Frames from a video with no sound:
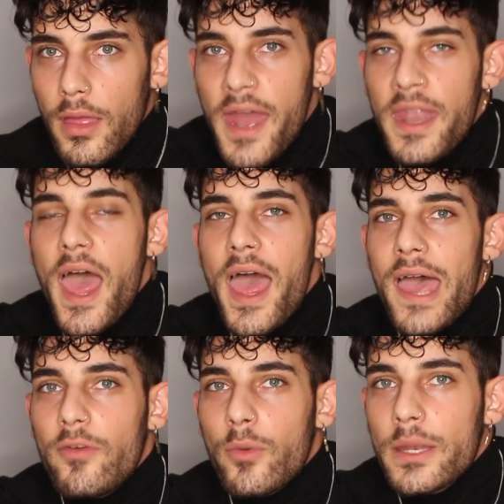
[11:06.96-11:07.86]
and
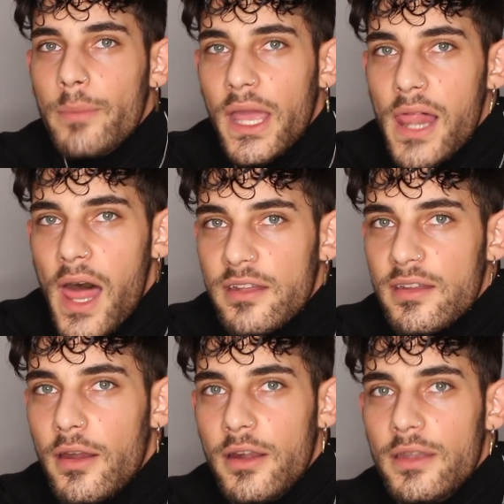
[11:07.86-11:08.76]
everyone in my class
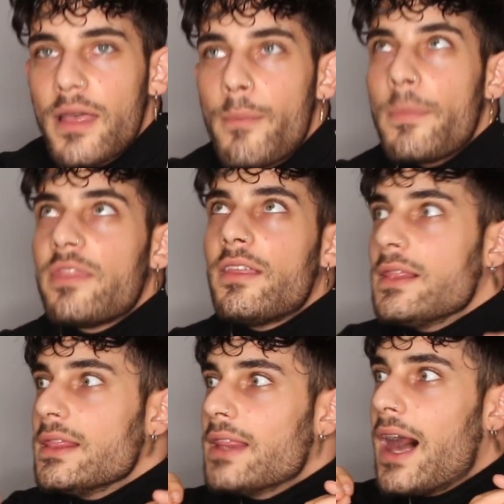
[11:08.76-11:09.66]
heard the
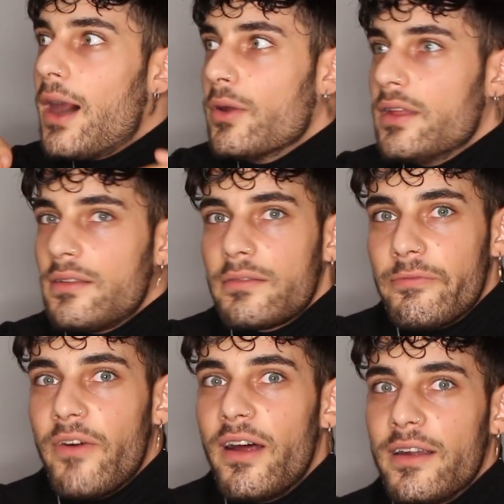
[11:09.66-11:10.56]
loudest
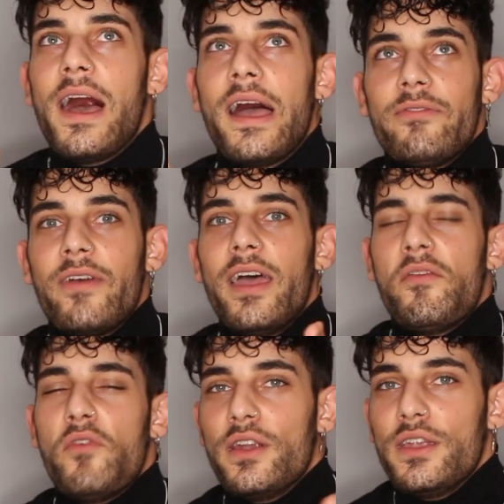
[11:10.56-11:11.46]
fart I've
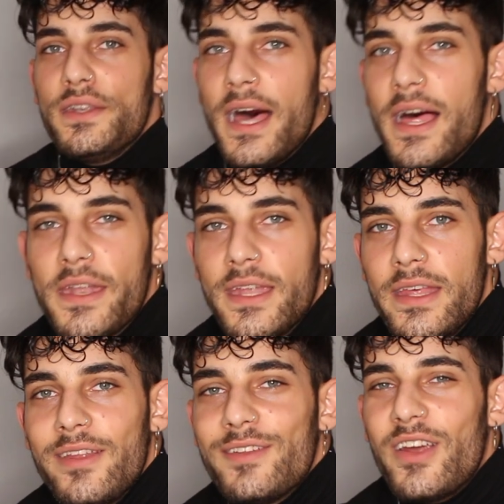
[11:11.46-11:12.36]
ever done.
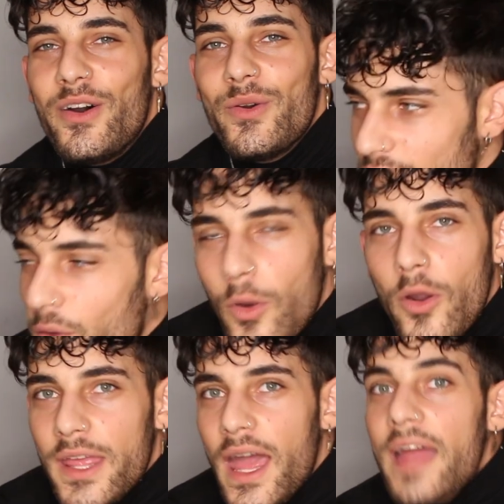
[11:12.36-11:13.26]
So don't
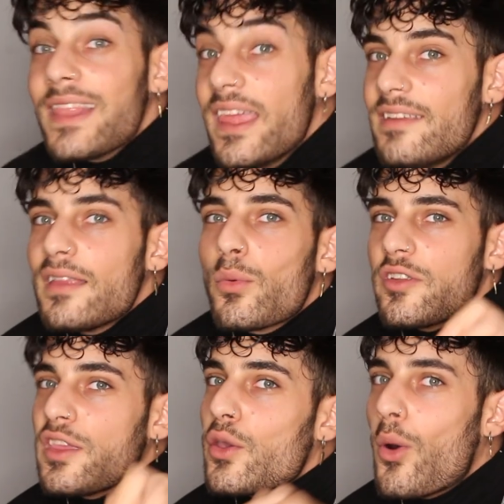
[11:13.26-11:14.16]
worry, at least it
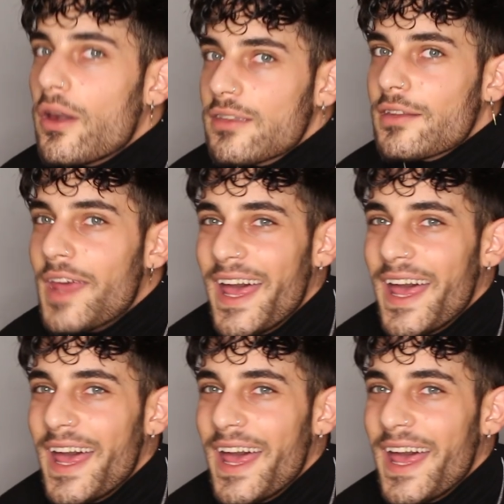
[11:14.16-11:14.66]
wasn't yours.